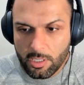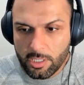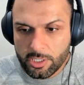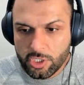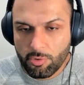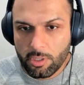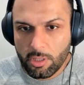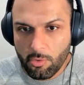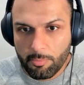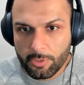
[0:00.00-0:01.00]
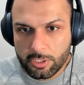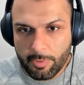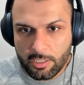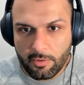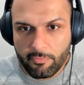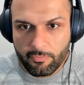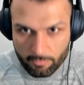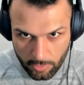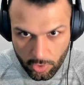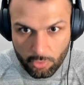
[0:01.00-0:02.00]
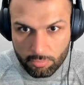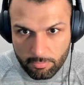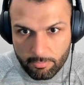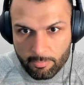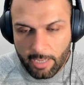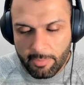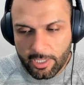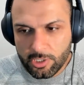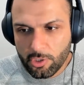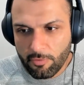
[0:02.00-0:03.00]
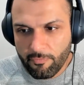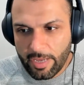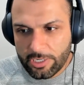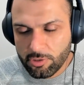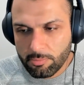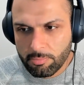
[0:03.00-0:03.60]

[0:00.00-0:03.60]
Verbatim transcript: a student loan perspective. You had mentioned you're a financial